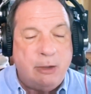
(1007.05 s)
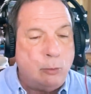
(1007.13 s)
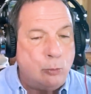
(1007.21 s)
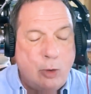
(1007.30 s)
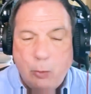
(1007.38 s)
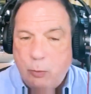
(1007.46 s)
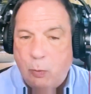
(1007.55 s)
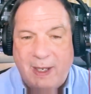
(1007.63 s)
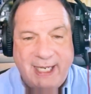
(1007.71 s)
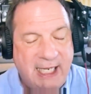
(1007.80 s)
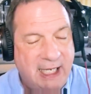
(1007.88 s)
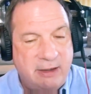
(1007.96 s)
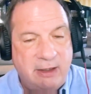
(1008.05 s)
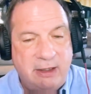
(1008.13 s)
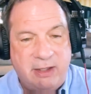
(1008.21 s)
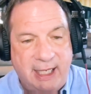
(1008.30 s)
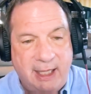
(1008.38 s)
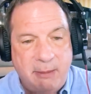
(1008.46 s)
roadway at the
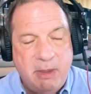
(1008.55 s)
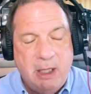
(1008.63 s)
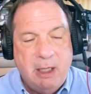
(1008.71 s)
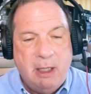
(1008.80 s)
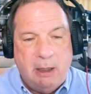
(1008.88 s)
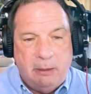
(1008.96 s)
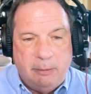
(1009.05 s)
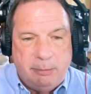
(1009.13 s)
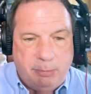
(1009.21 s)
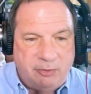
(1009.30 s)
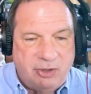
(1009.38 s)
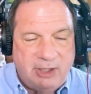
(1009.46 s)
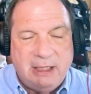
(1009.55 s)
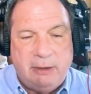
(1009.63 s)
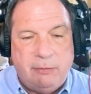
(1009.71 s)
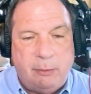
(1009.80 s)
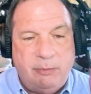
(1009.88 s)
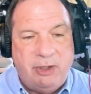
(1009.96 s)
time, particularly
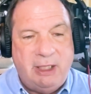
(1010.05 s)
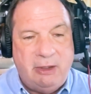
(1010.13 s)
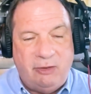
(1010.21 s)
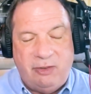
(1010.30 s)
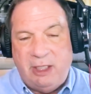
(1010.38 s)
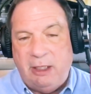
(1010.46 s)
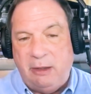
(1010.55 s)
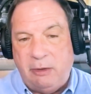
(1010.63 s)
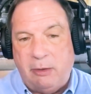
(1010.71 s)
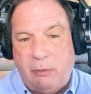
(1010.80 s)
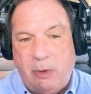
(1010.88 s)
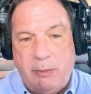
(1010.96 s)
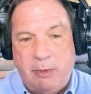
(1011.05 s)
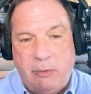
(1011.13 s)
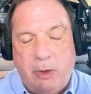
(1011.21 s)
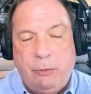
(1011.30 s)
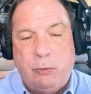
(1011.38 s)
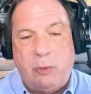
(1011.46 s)
from city to city until the Roman
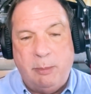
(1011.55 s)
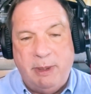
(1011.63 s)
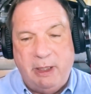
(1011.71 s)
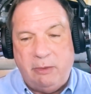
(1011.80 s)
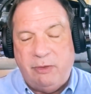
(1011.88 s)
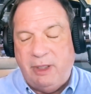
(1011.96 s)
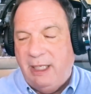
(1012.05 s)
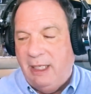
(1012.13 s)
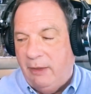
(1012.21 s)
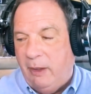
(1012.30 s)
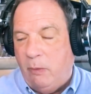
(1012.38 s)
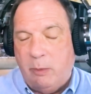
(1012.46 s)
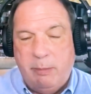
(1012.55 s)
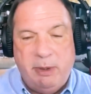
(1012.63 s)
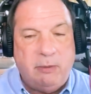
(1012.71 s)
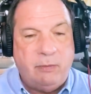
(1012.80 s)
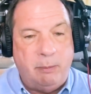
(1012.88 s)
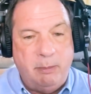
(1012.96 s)
roads were built. They were
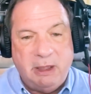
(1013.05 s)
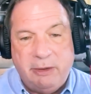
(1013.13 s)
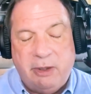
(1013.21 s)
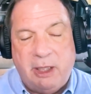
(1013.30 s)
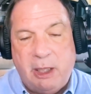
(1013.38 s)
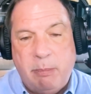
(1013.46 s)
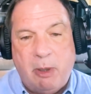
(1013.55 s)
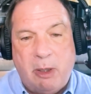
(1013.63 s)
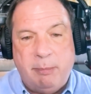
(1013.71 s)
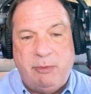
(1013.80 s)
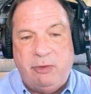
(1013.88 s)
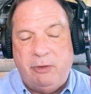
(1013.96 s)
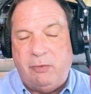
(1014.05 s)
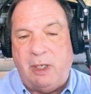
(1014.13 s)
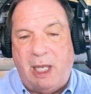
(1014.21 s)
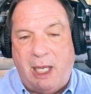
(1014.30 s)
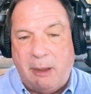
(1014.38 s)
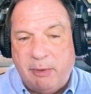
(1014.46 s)
built for military purposes, for
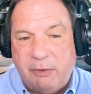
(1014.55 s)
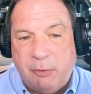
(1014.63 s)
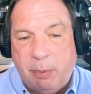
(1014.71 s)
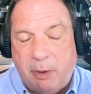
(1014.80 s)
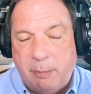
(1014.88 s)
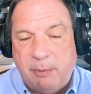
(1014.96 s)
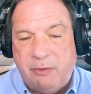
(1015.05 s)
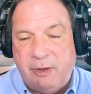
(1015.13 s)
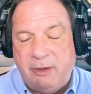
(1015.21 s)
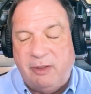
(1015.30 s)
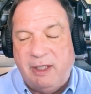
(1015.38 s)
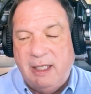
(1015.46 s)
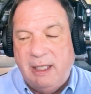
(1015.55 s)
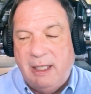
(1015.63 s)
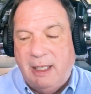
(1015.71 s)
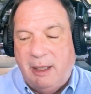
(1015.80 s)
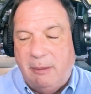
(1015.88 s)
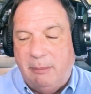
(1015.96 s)
commerce purposes.
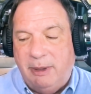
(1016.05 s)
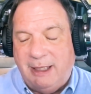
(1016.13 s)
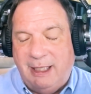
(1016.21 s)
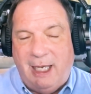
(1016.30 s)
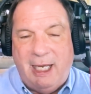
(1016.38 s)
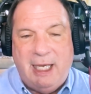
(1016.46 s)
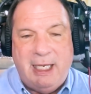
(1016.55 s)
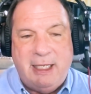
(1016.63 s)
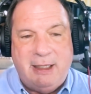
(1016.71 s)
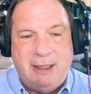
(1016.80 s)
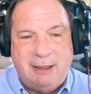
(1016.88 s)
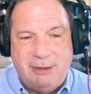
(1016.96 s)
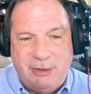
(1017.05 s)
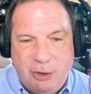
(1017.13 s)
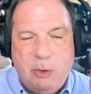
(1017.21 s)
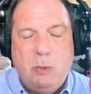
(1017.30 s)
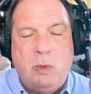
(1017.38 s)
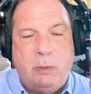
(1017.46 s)
But God
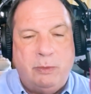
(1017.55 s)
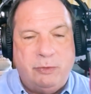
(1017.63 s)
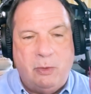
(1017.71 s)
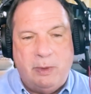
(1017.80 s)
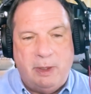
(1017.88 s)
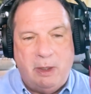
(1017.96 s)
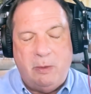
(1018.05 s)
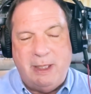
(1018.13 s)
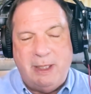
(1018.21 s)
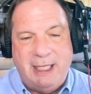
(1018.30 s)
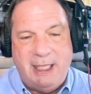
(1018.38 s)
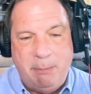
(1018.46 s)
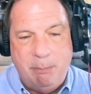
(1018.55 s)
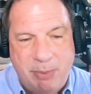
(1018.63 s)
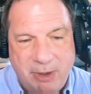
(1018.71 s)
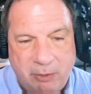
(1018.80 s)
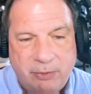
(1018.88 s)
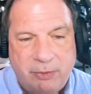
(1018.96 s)
knew what was going on, and he
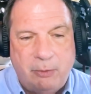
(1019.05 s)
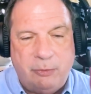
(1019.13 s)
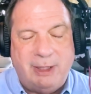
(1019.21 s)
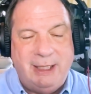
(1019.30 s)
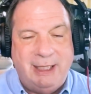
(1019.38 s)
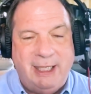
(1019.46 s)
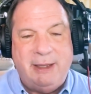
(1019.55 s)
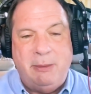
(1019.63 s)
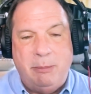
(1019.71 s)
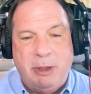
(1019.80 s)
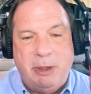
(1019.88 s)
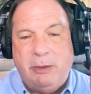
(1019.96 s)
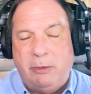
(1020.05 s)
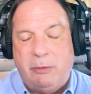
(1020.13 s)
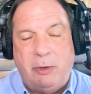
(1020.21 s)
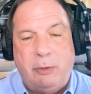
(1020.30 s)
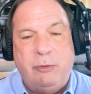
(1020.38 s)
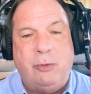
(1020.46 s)
built those. He let them build those
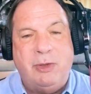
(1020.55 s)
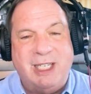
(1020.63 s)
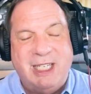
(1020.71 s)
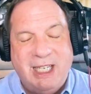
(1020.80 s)
roads so the